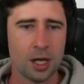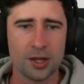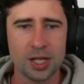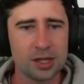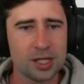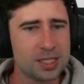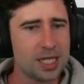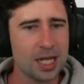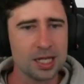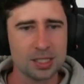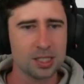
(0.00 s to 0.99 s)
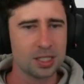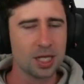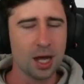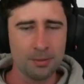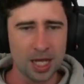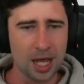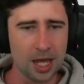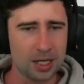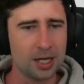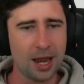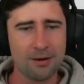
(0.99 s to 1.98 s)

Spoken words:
I think this deck is just coming out and